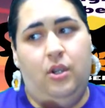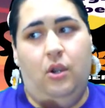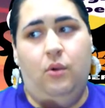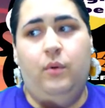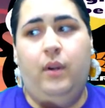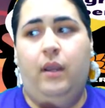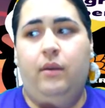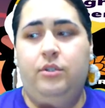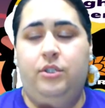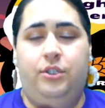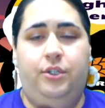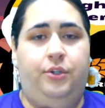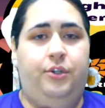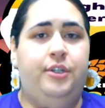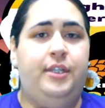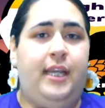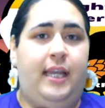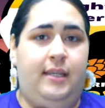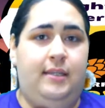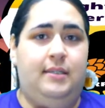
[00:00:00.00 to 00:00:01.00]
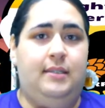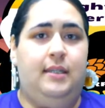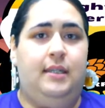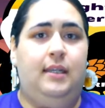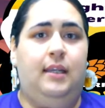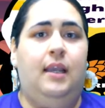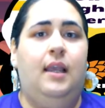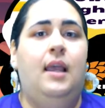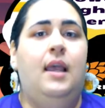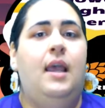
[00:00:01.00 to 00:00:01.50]
around, you do your
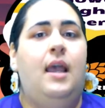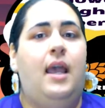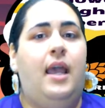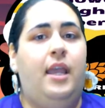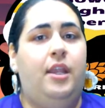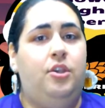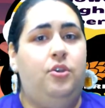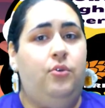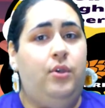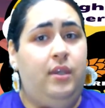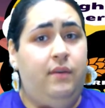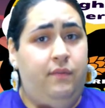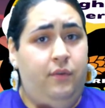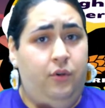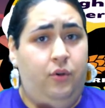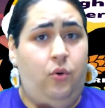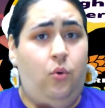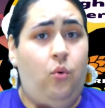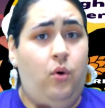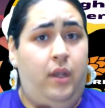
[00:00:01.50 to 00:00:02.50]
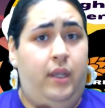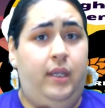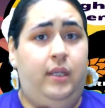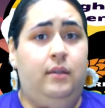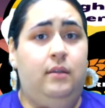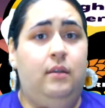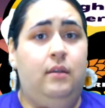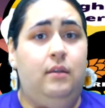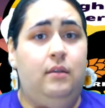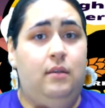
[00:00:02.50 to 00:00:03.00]
tasting, and you give your
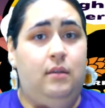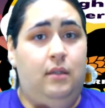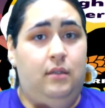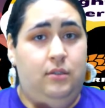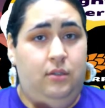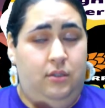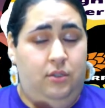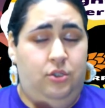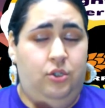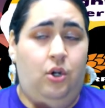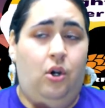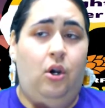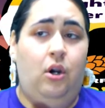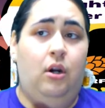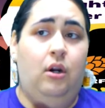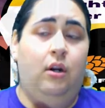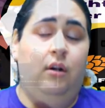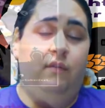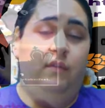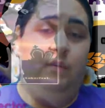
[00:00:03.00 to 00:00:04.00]
coin to the jar of the